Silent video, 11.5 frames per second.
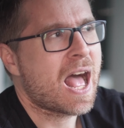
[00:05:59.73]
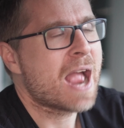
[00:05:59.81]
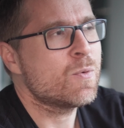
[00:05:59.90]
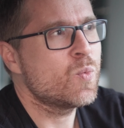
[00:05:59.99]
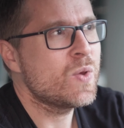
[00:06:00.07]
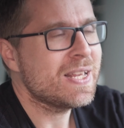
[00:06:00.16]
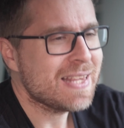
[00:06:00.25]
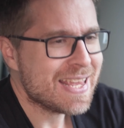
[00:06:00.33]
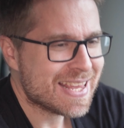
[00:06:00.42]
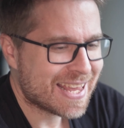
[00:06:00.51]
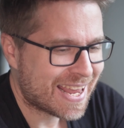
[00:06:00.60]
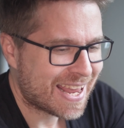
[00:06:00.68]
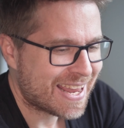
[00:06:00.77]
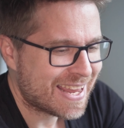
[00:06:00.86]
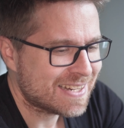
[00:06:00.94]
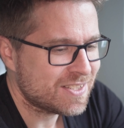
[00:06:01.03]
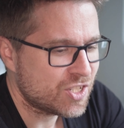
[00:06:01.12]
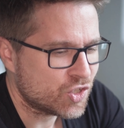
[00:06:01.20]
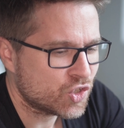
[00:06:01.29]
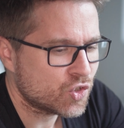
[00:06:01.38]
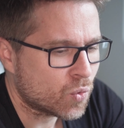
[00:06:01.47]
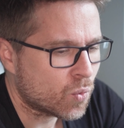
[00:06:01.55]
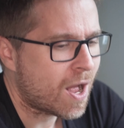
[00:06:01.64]
I really can't
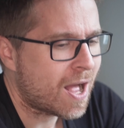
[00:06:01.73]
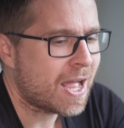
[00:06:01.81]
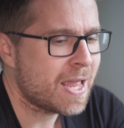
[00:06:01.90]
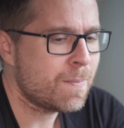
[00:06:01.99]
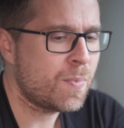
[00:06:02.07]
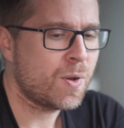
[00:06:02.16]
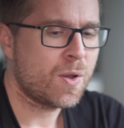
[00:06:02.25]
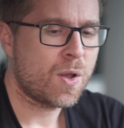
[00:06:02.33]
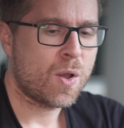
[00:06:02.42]
describe